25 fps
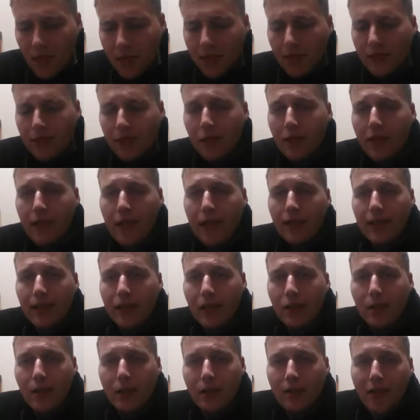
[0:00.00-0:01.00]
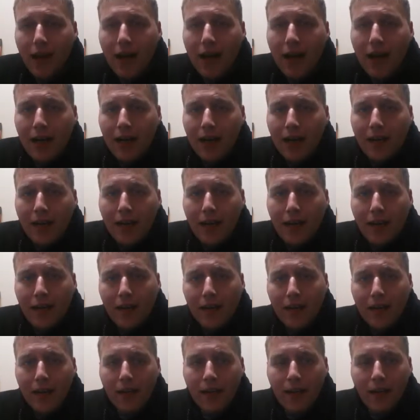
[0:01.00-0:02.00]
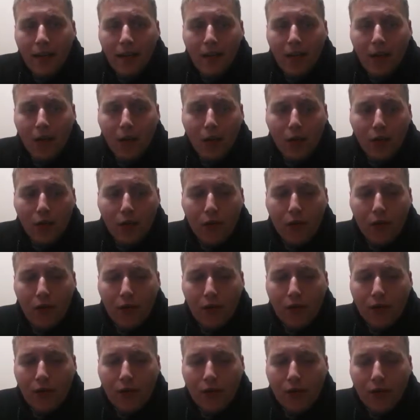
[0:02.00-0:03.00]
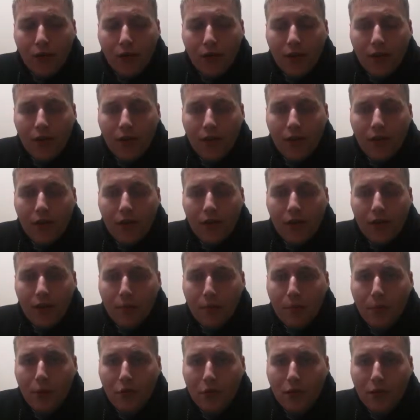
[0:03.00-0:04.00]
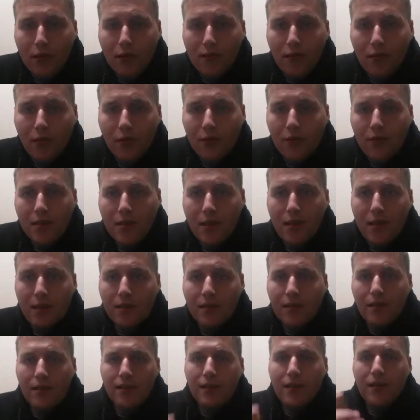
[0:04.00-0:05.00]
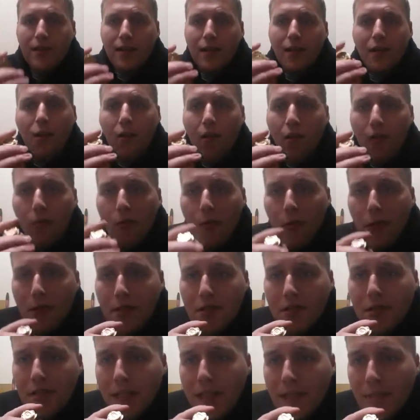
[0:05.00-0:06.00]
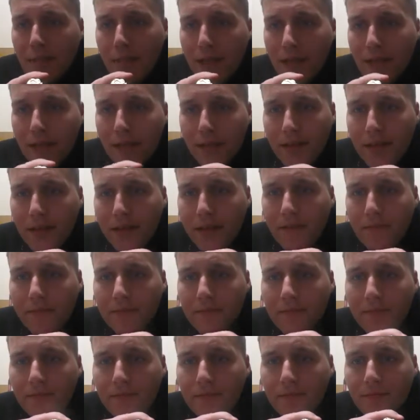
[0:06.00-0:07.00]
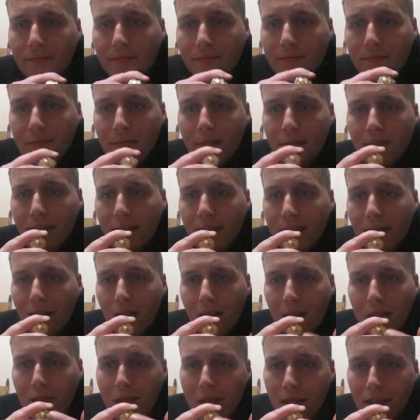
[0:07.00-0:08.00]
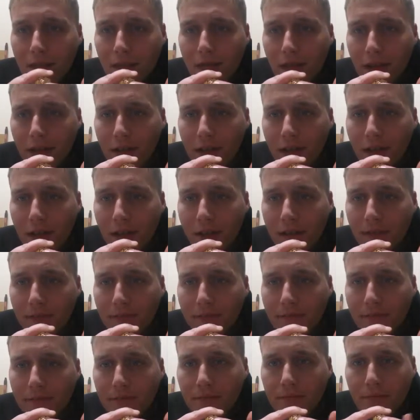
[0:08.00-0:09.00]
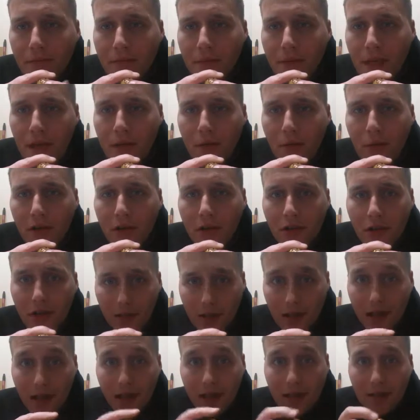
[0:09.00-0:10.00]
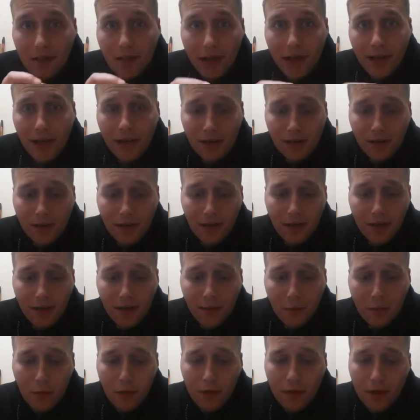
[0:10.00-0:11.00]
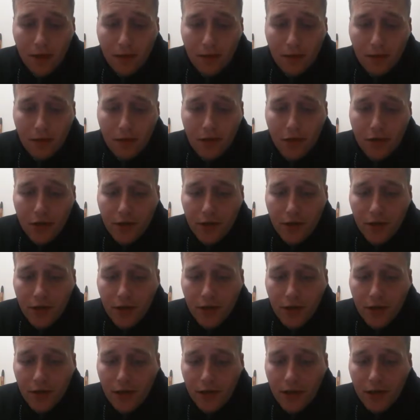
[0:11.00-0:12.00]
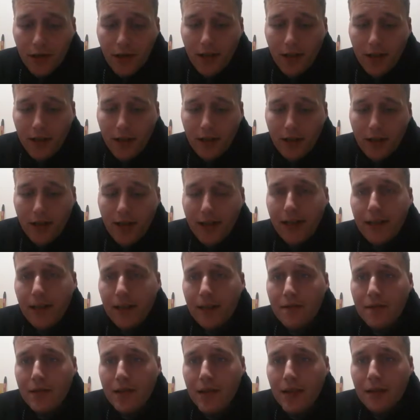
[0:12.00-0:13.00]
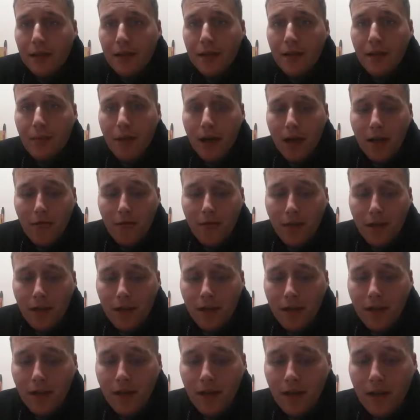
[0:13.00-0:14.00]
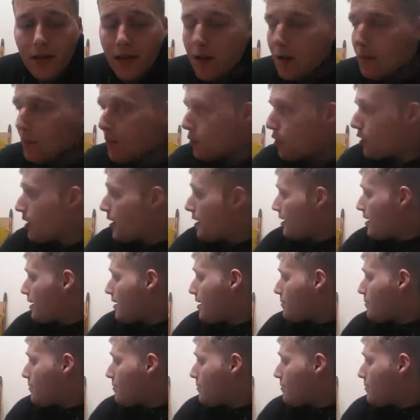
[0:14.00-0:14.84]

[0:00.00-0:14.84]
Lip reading: you do get a little bit of arcing on the positive contact, which is expected. That contact right there, which is expected when you're touching the negative side of your battery. But